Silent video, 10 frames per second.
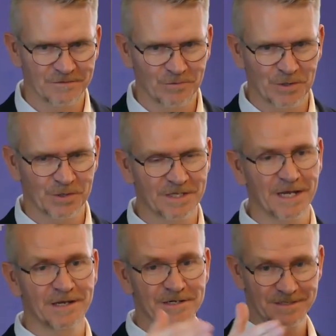If we look 10
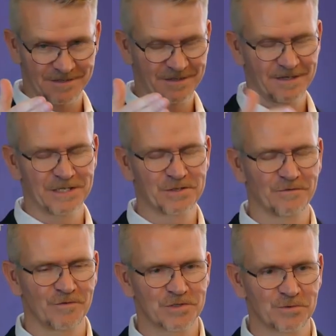years into the
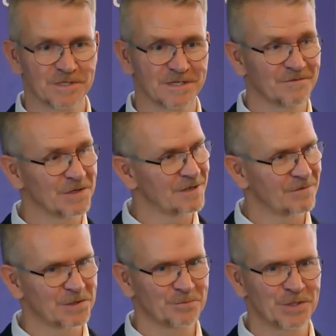future, which is very
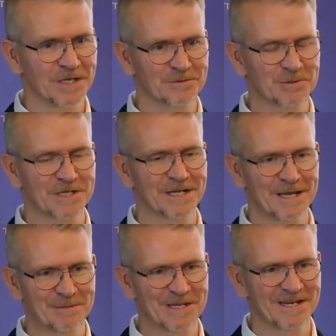difficult to predict what's going to
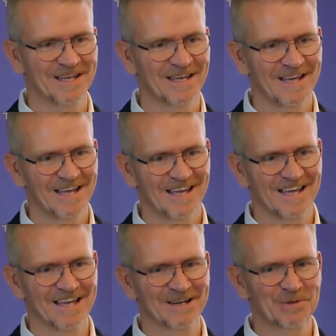happen,
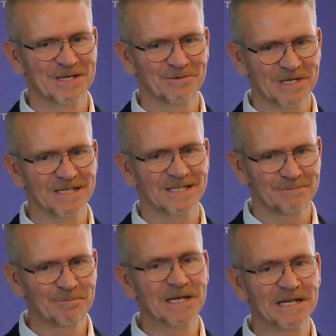we
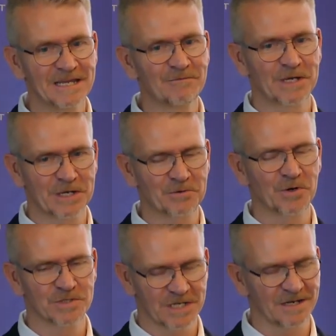believe we can
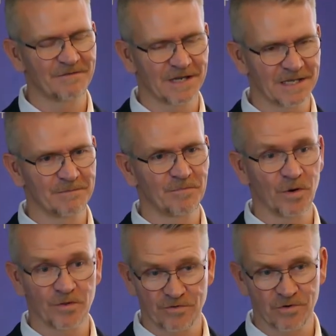grow significantly,
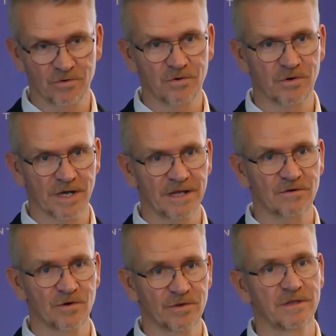both through organic
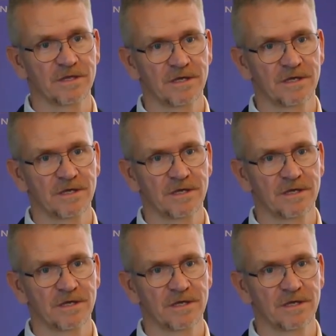growth